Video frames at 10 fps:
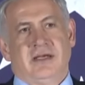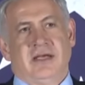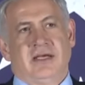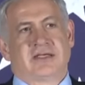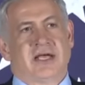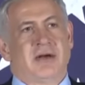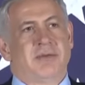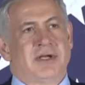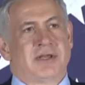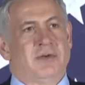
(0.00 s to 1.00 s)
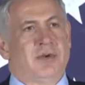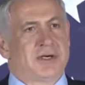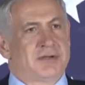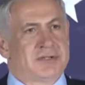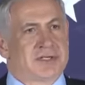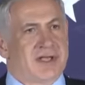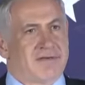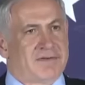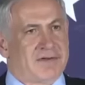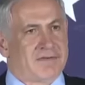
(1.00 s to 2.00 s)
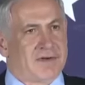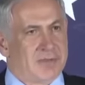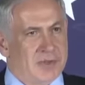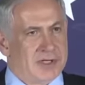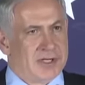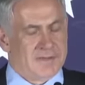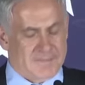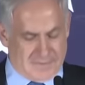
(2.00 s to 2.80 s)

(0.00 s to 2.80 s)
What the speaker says: They celebrate the wondrous gift of liberty,